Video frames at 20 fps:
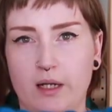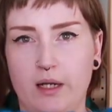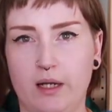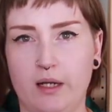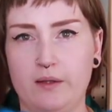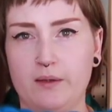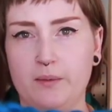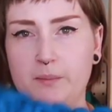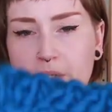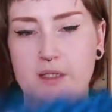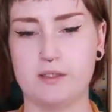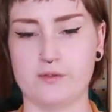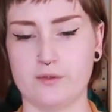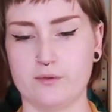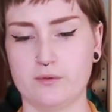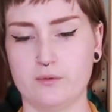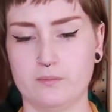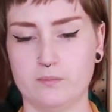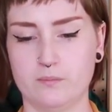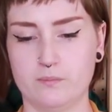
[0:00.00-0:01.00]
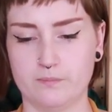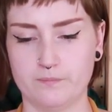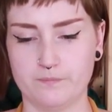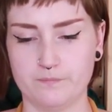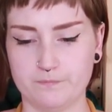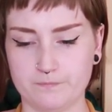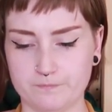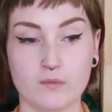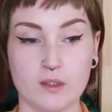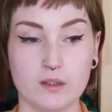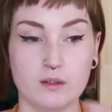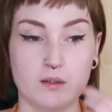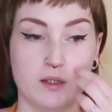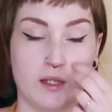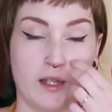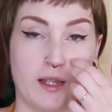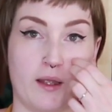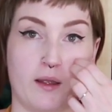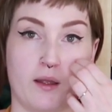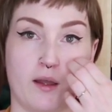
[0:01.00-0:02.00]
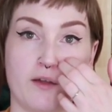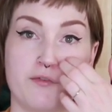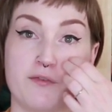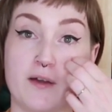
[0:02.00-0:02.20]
in the middle. I